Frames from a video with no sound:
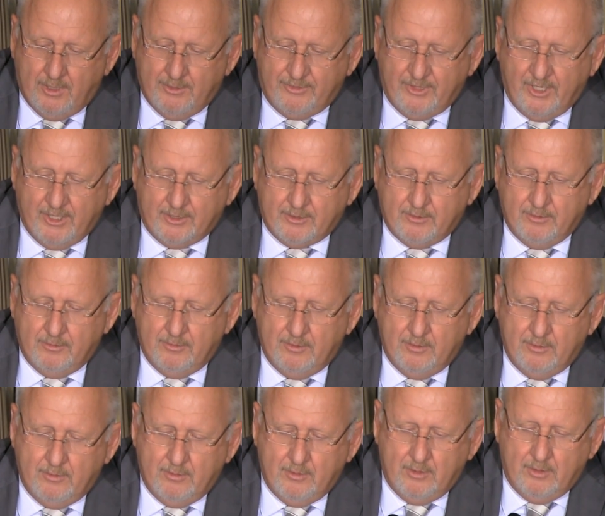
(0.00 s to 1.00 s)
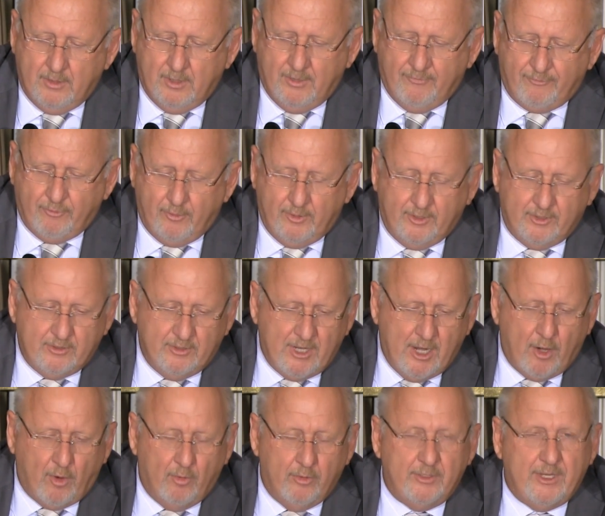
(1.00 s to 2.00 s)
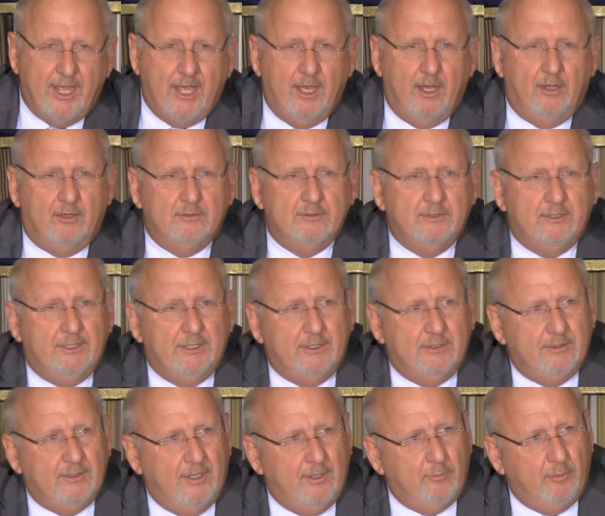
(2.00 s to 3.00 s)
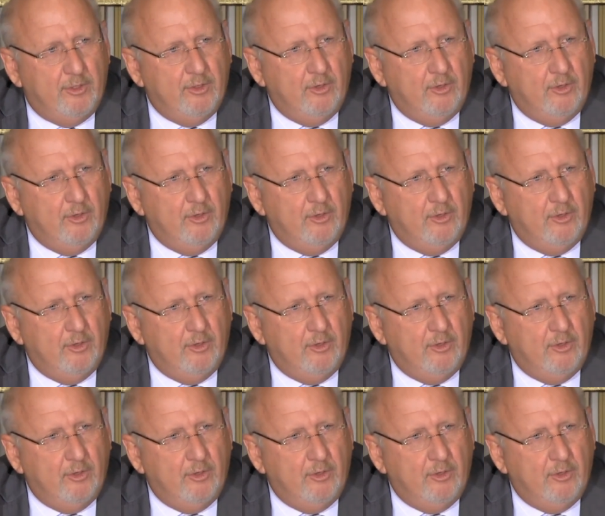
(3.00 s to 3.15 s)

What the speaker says: think if we narrow down and